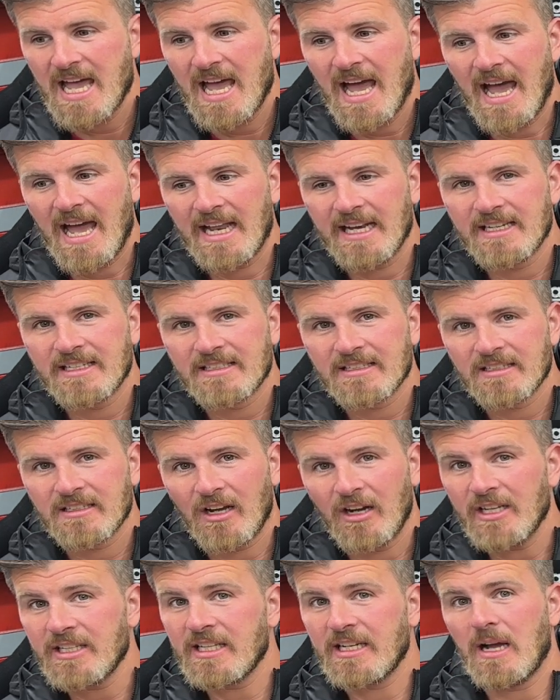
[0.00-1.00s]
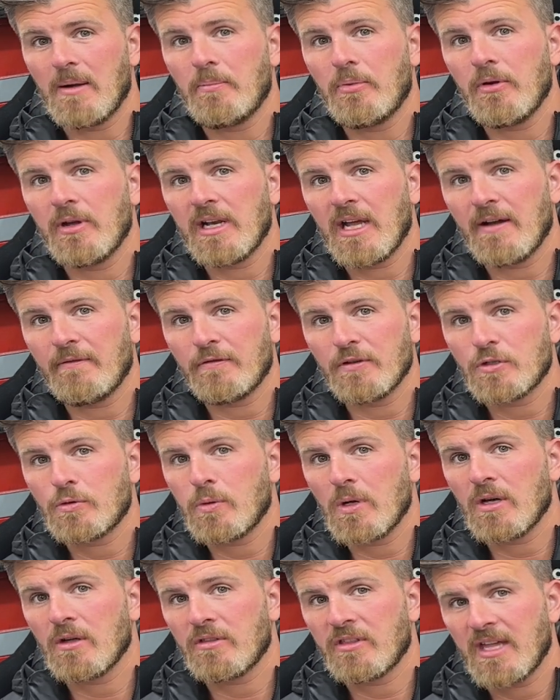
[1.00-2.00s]
And I ended up putting up for
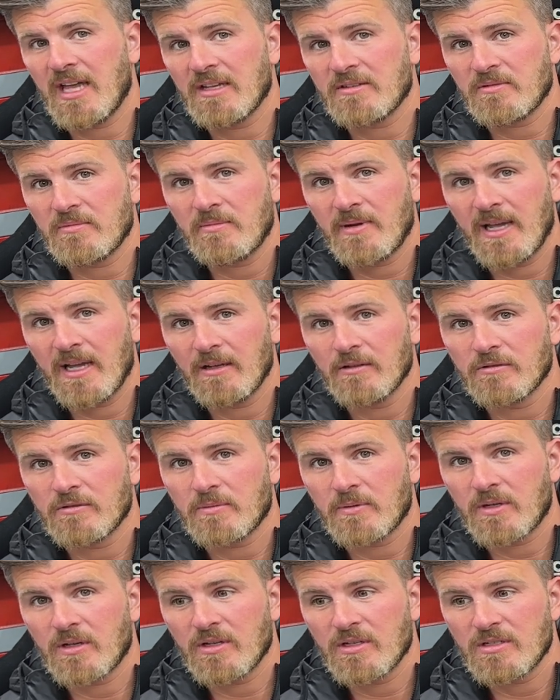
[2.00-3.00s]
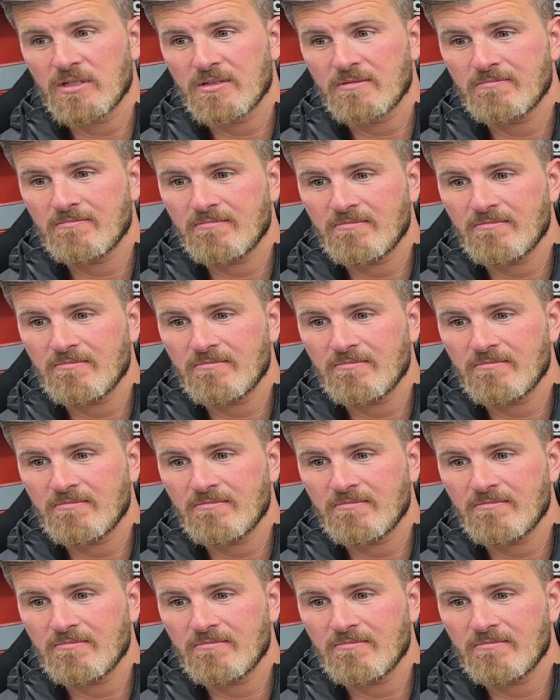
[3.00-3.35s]
£12,000 because